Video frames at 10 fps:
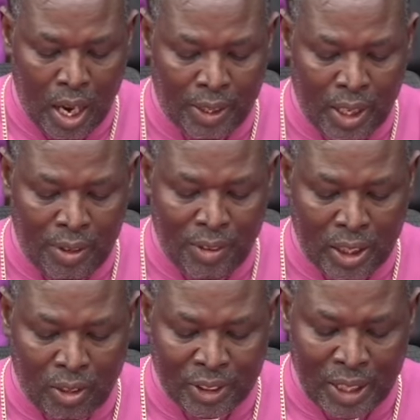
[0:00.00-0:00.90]
and
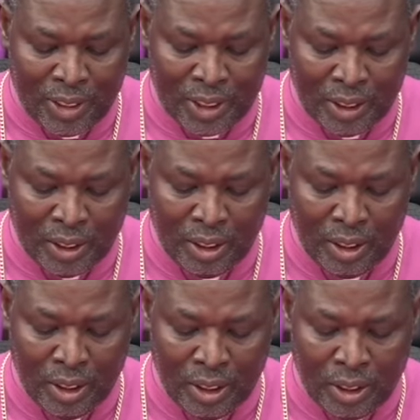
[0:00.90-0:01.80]
delivery of services,
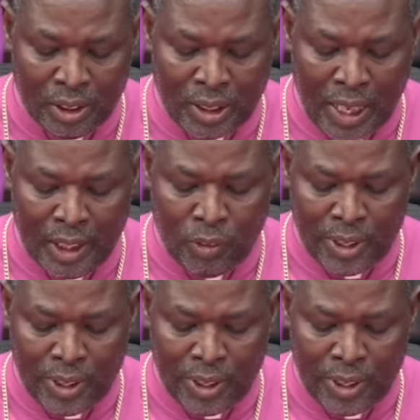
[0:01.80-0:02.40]
standing